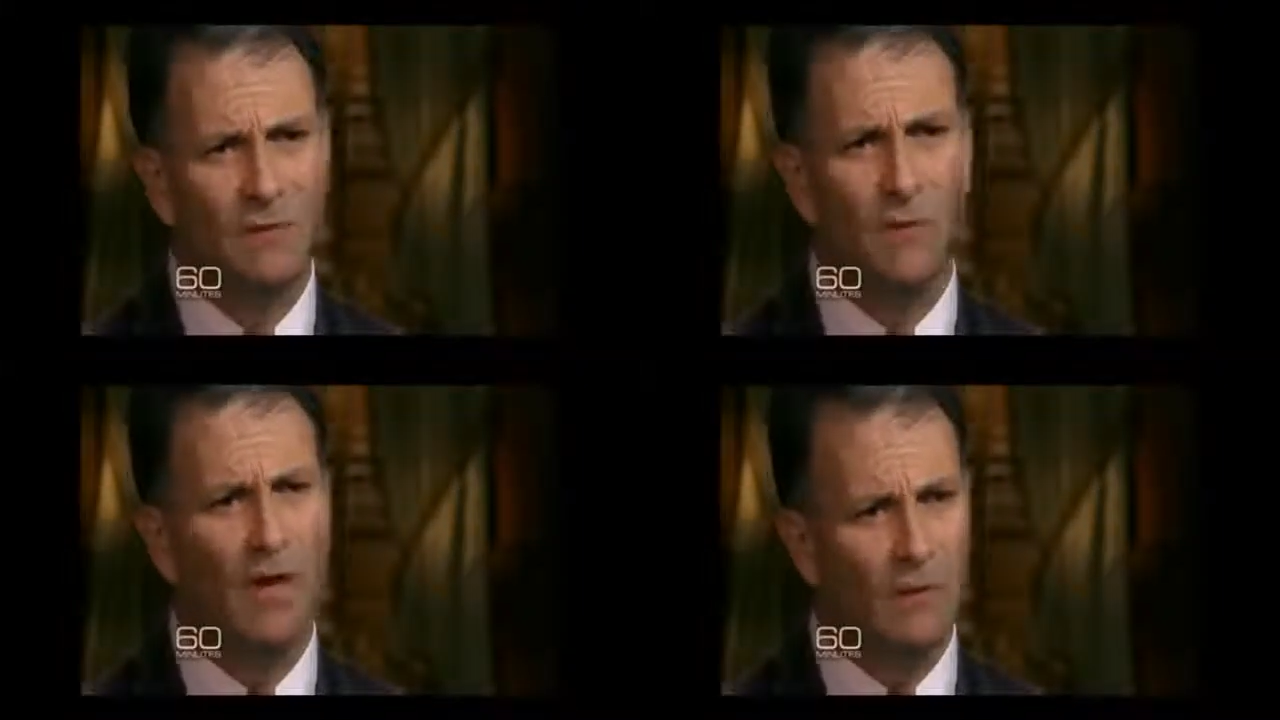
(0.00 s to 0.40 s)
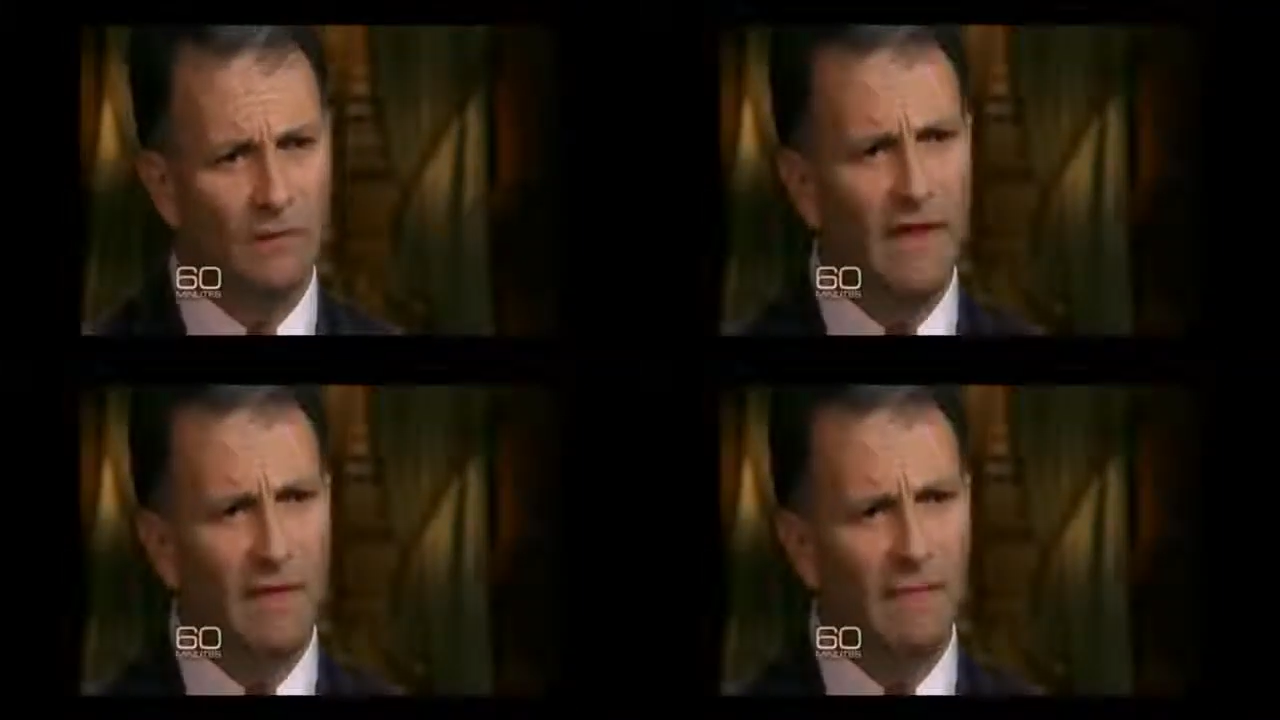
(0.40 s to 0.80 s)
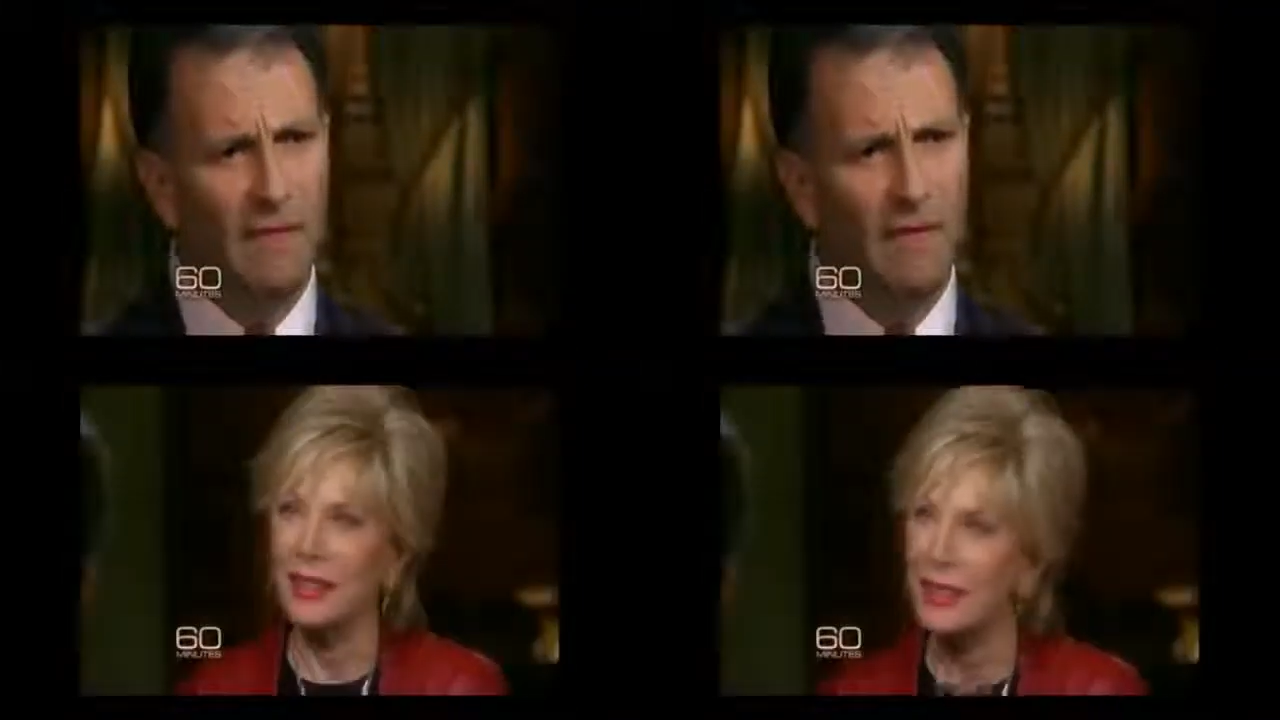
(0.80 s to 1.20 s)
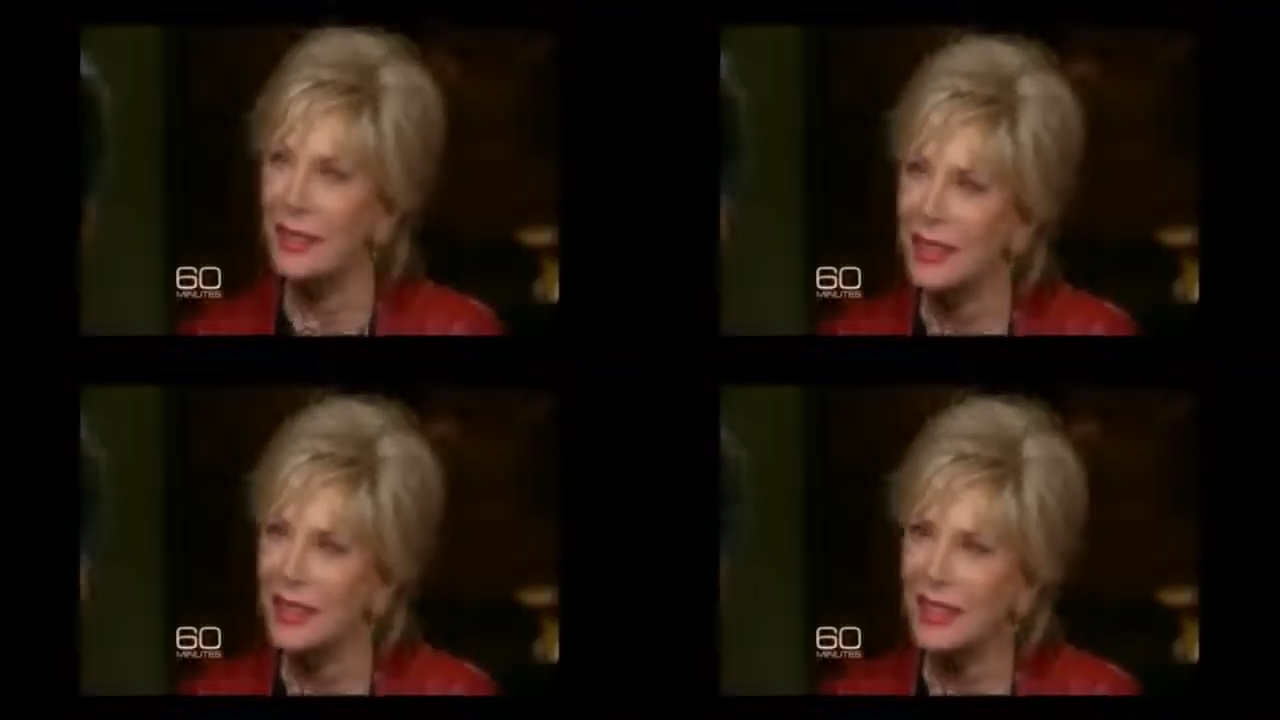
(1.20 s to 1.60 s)
We owned them.
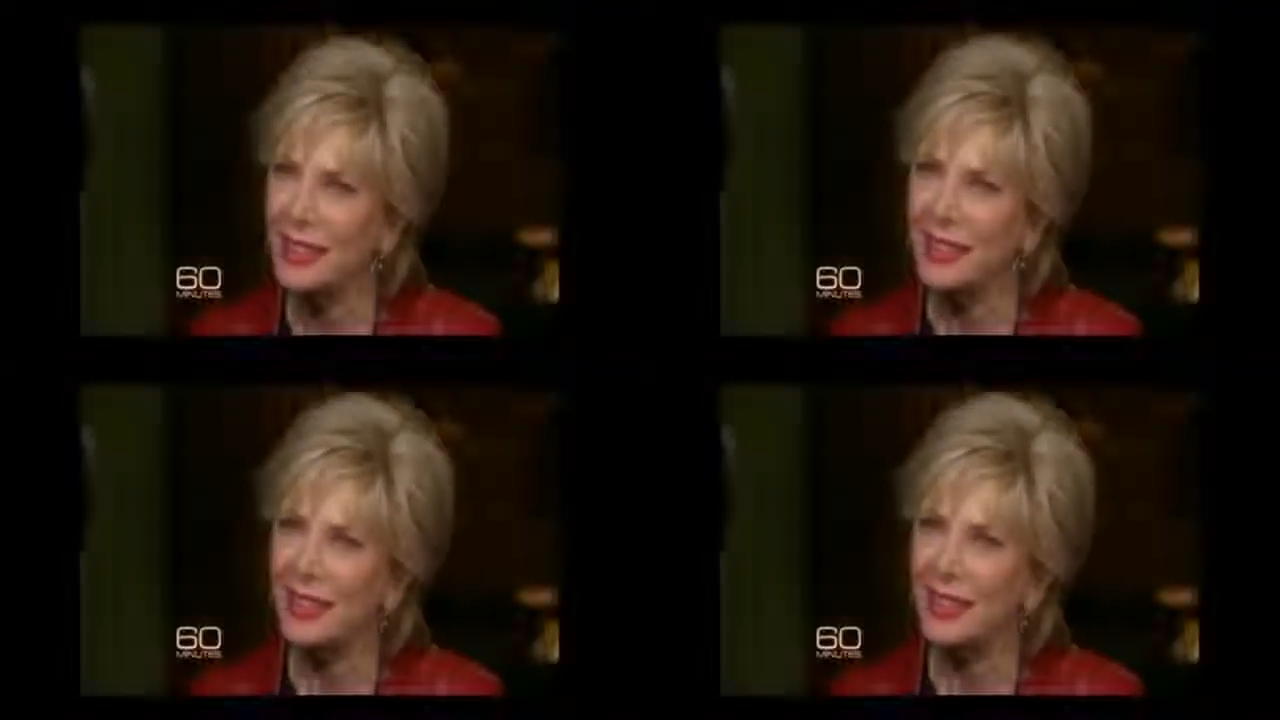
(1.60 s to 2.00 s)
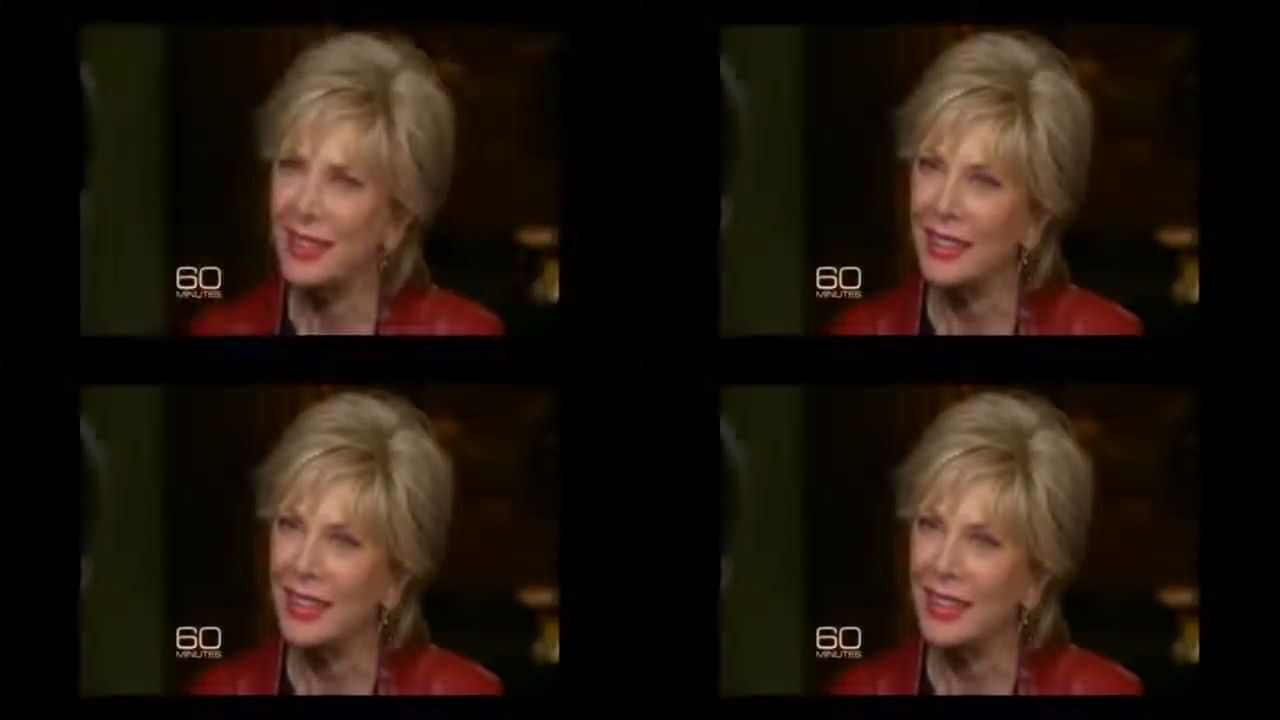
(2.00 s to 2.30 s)
And what does that mean?